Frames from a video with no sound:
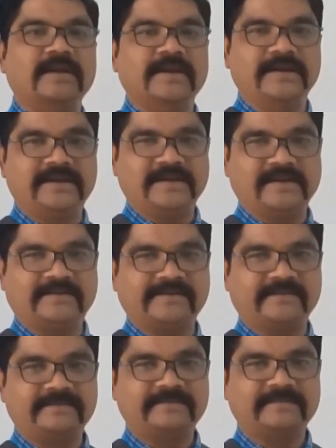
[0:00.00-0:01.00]

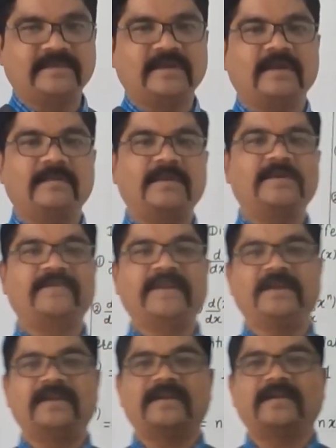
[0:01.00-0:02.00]
integration, but
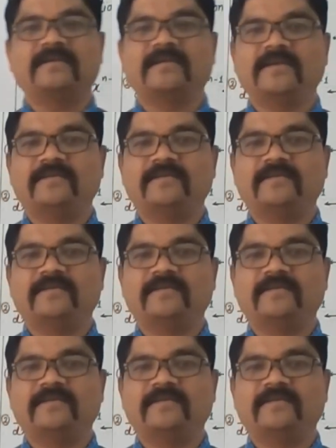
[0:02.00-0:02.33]
we